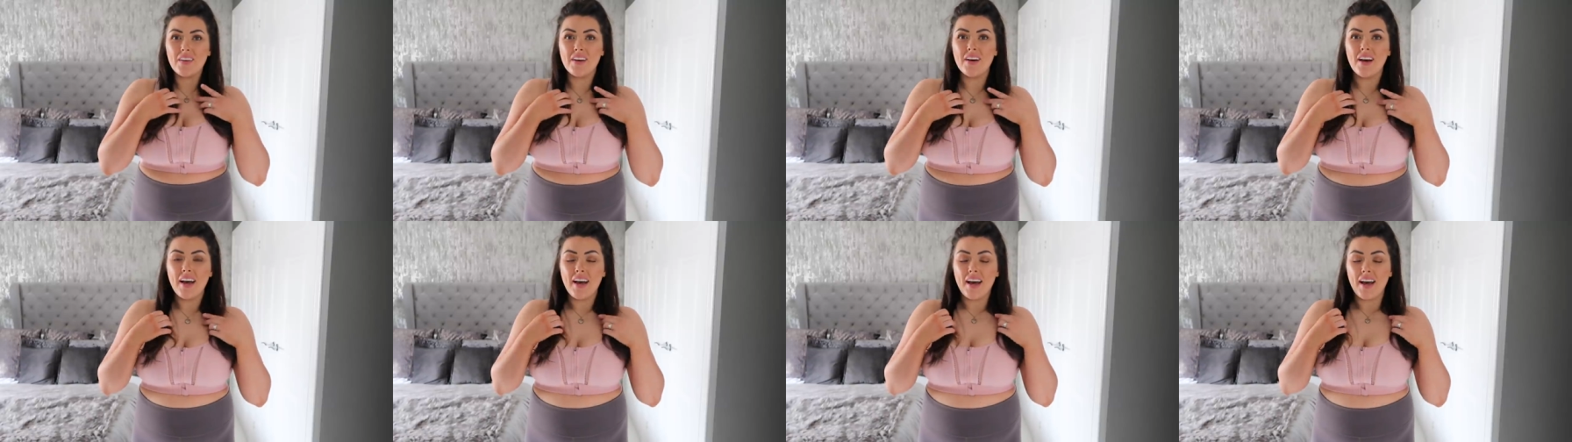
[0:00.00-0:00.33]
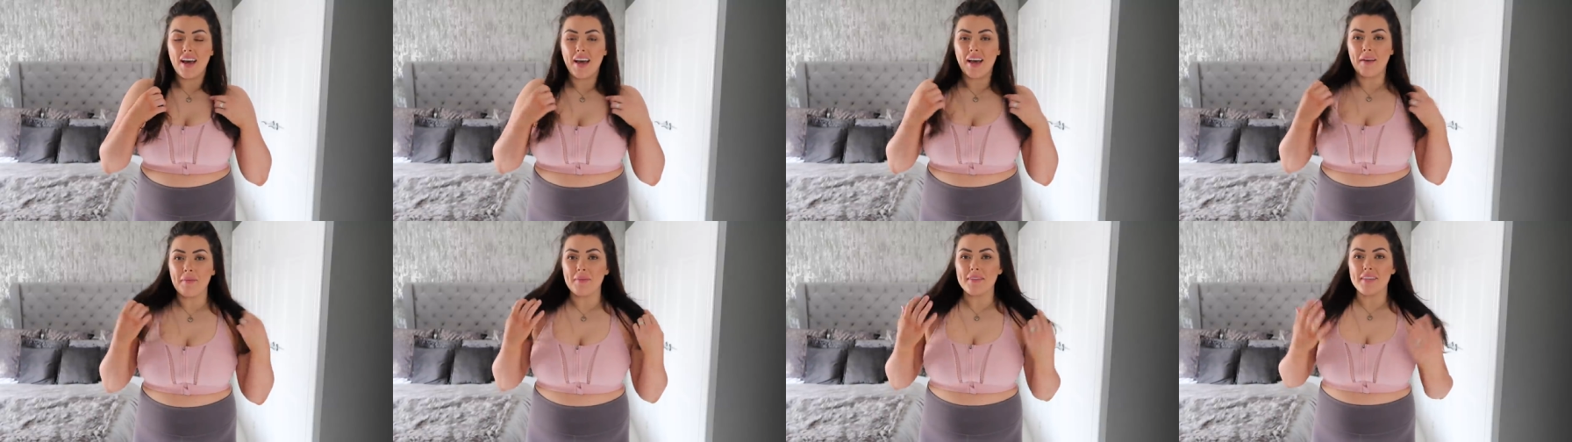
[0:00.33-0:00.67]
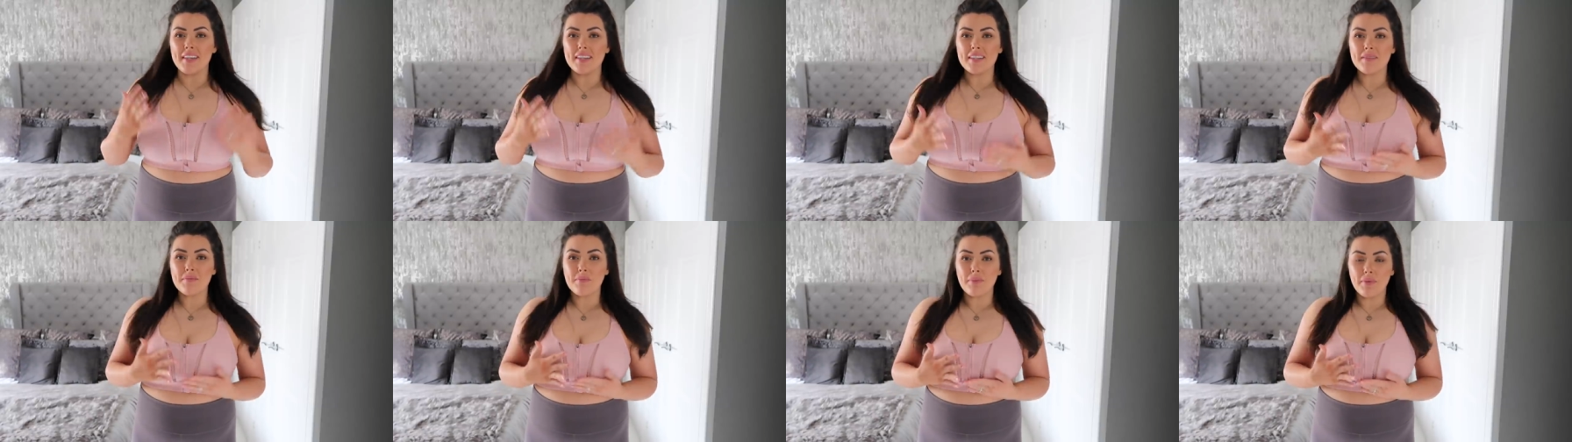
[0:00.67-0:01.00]
Um, it's
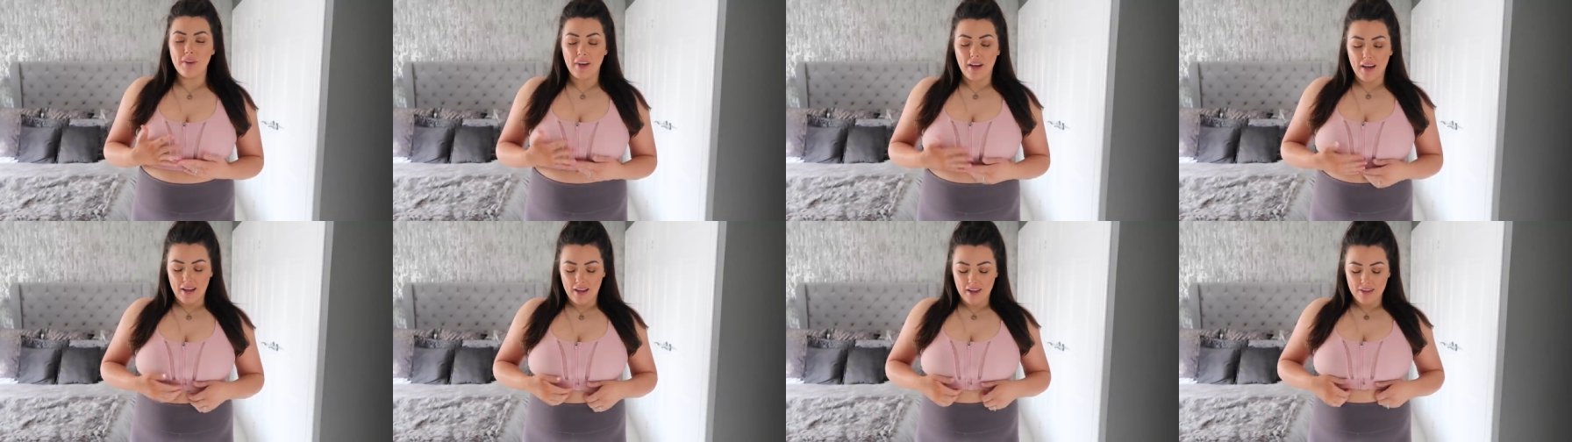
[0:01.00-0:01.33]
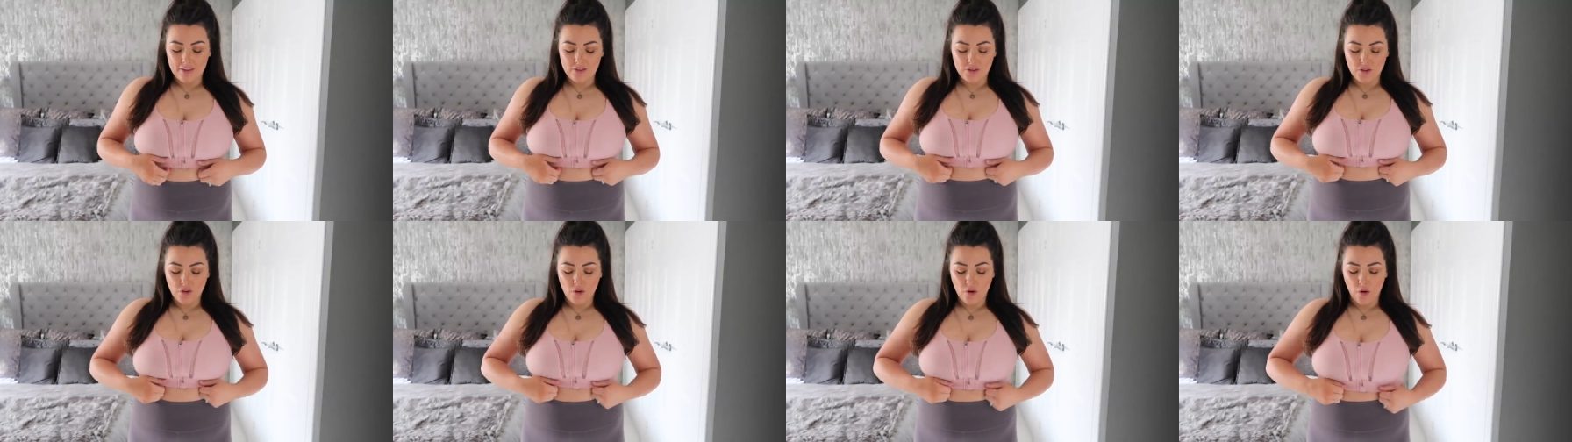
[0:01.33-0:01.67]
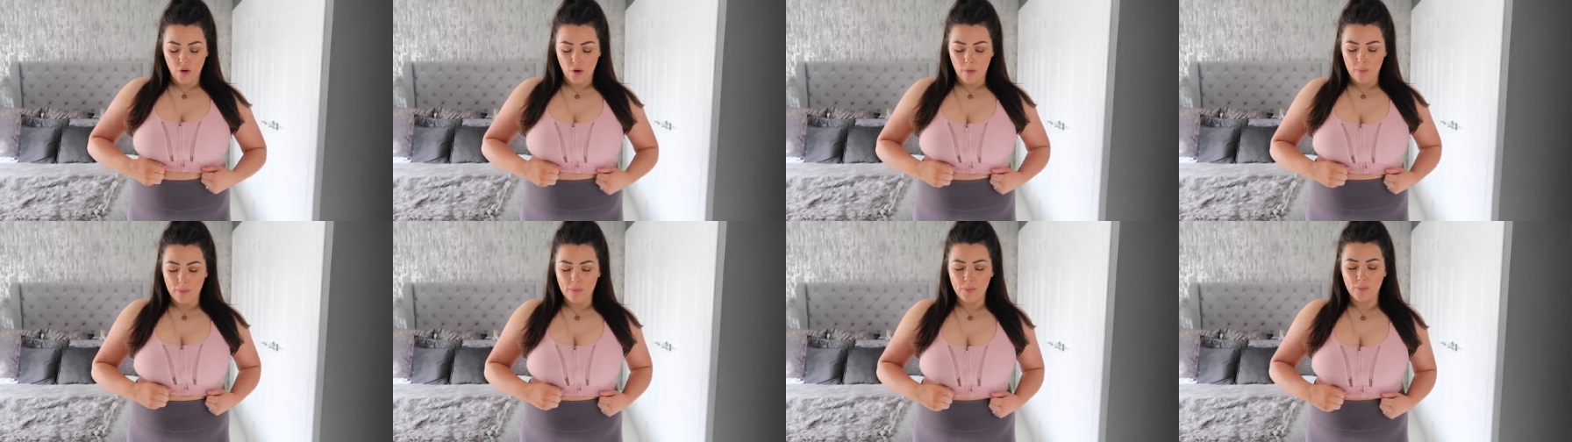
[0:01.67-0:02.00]
this bra
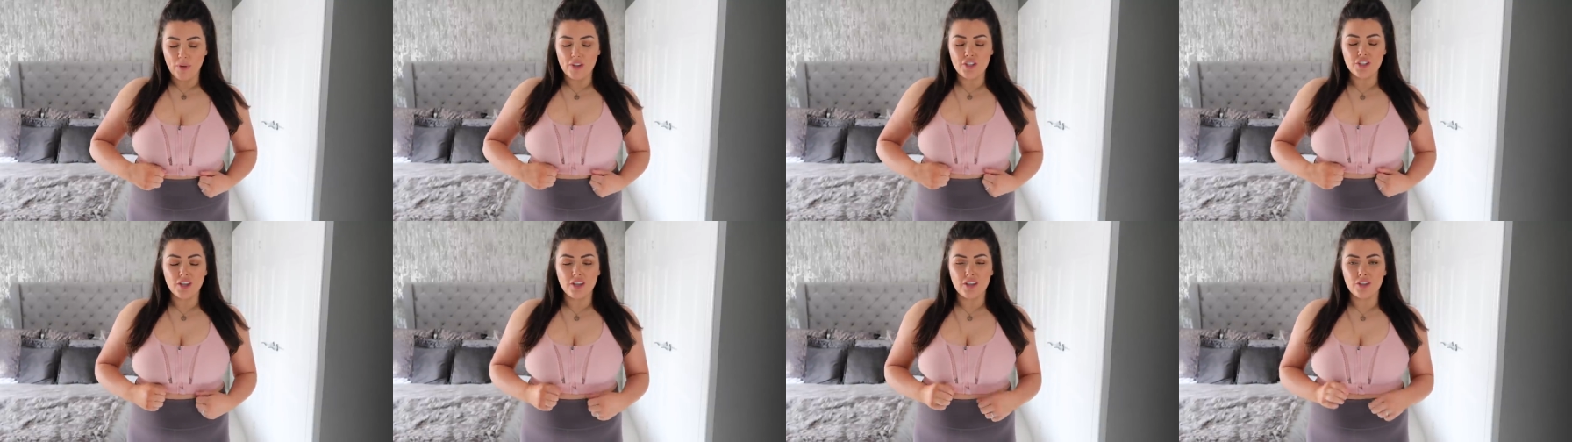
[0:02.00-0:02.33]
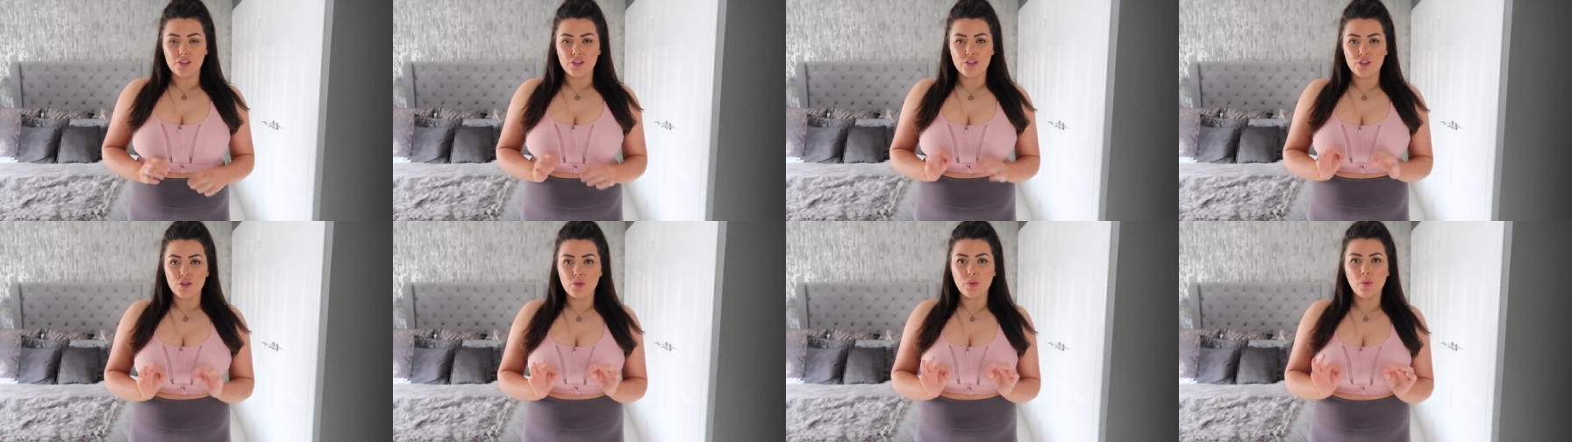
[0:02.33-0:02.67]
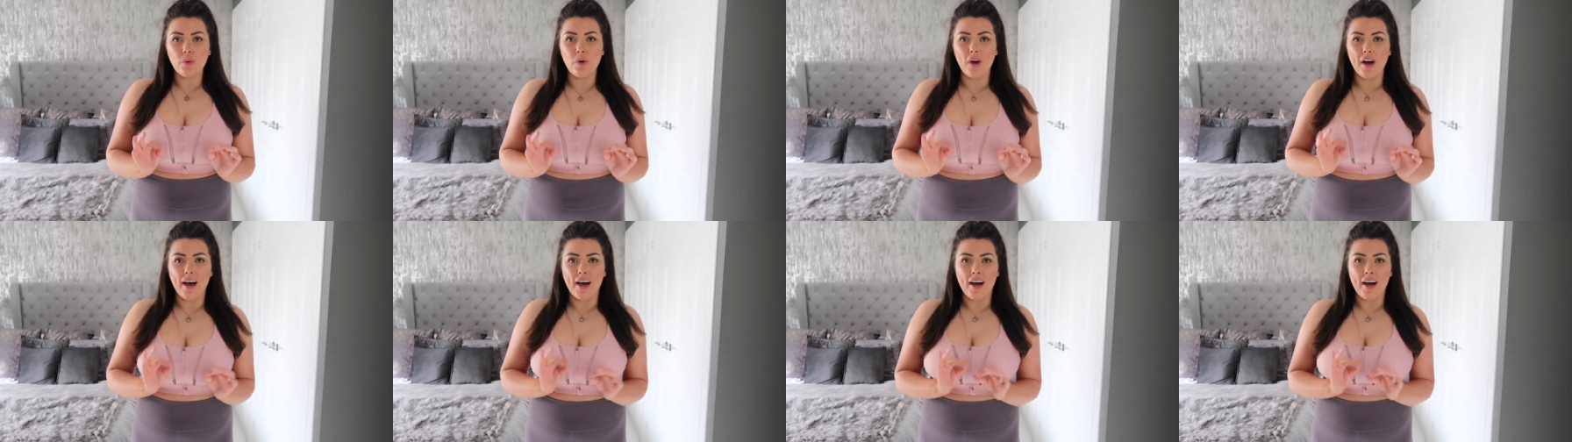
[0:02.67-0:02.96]
top, which do you know what,